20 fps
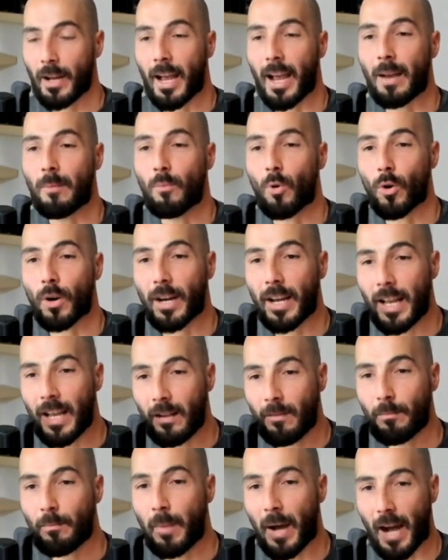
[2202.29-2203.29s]
and more
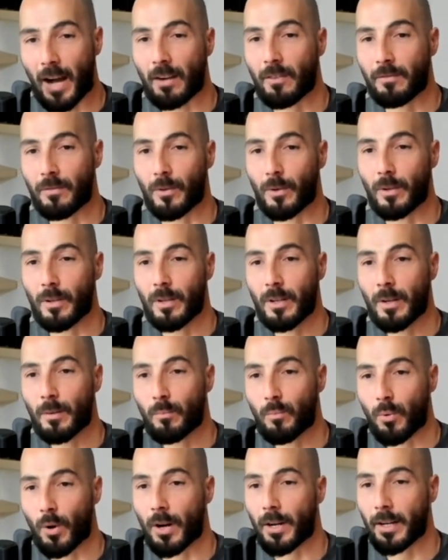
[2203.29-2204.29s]
impactful
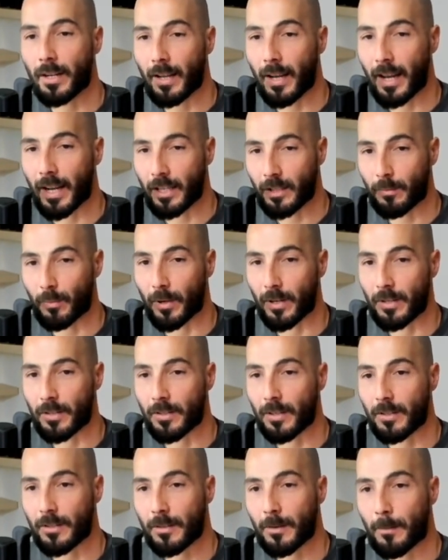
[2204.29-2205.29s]
product
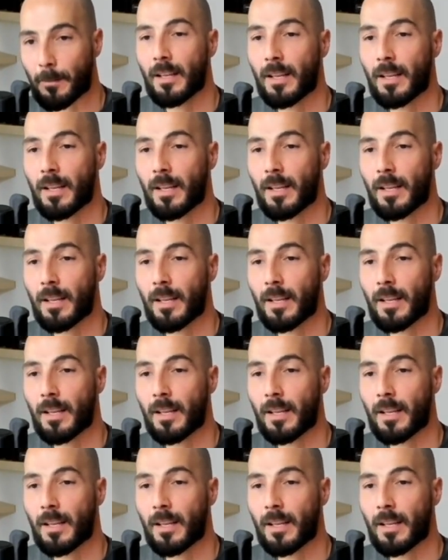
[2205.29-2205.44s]
experiences.